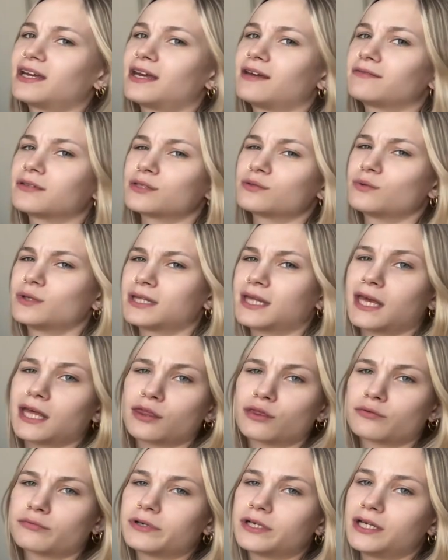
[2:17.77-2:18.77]
gave this one like
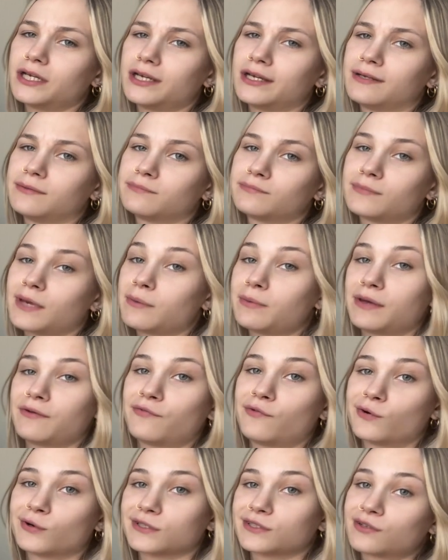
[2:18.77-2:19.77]
three, maybe
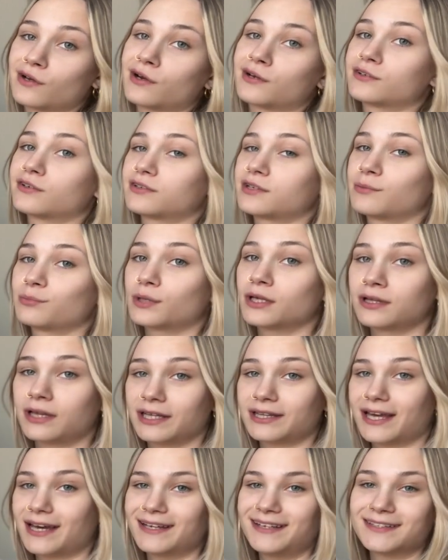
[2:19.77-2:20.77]
four stars or something like
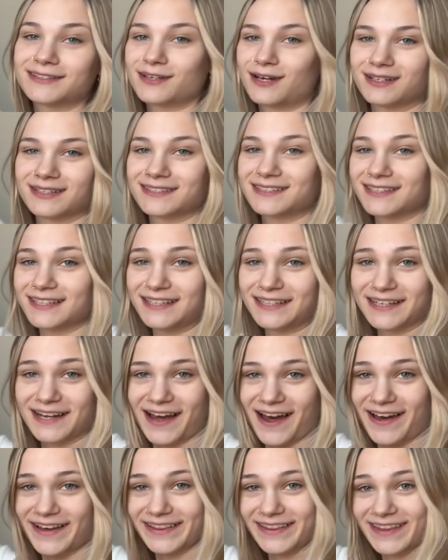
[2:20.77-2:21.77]
that. It's honestly
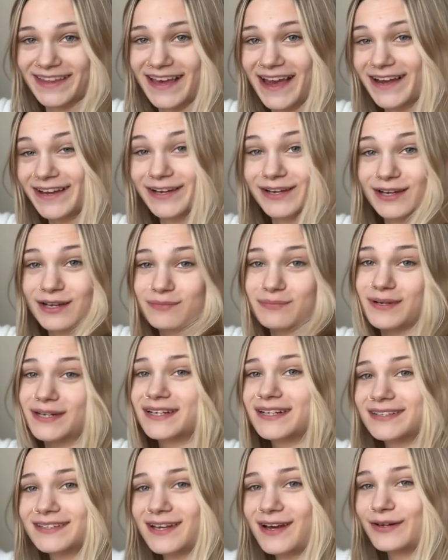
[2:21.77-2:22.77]
not that good, but
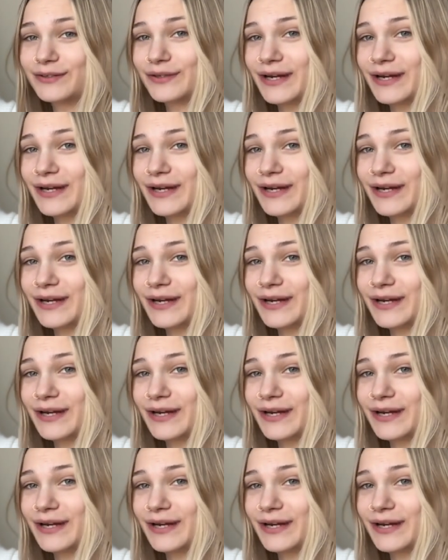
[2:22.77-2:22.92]
it's all